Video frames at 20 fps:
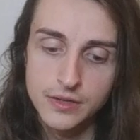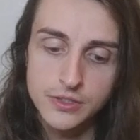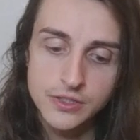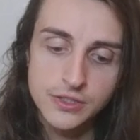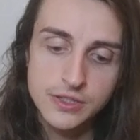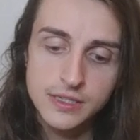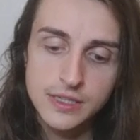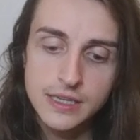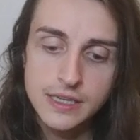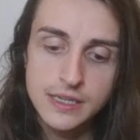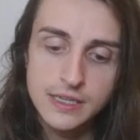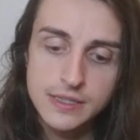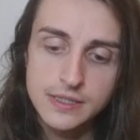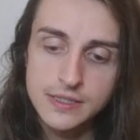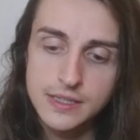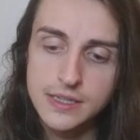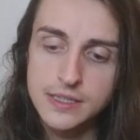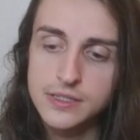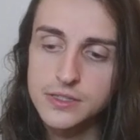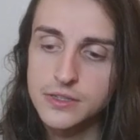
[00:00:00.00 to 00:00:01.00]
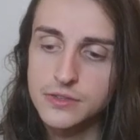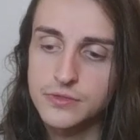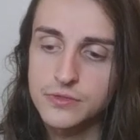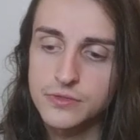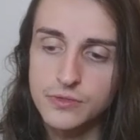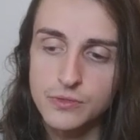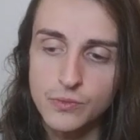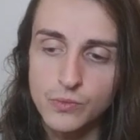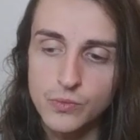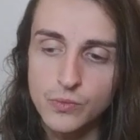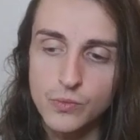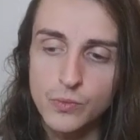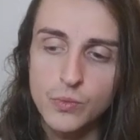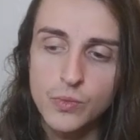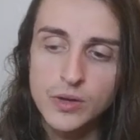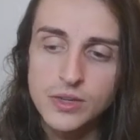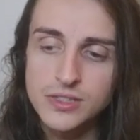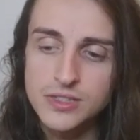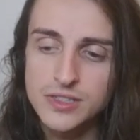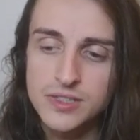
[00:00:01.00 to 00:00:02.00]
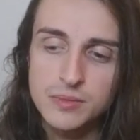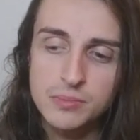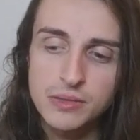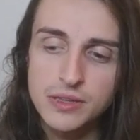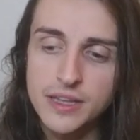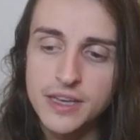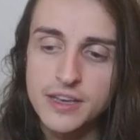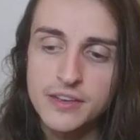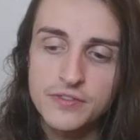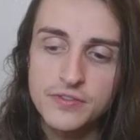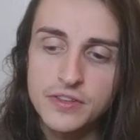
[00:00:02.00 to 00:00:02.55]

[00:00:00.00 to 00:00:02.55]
Just getting a sense of what's the playing